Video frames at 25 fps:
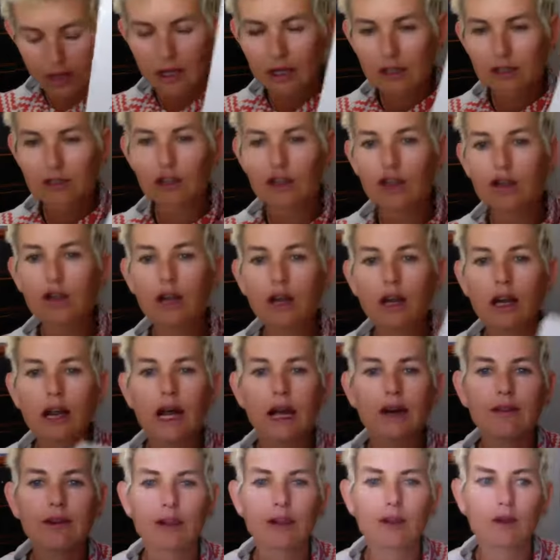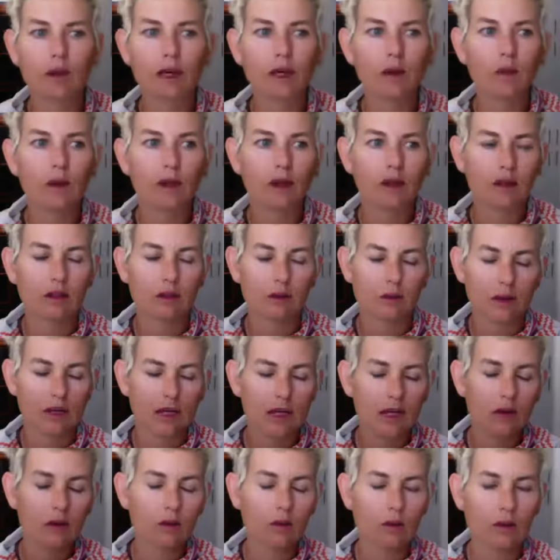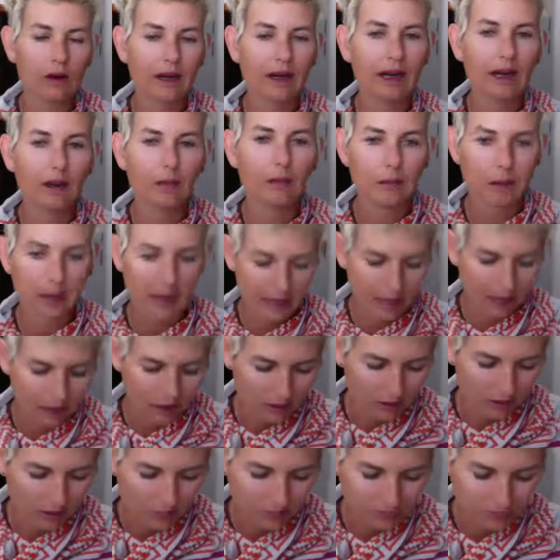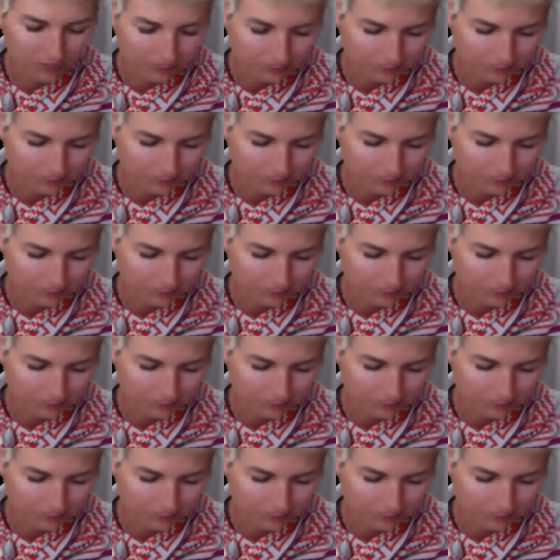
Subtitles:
So you could have a 3-ring binder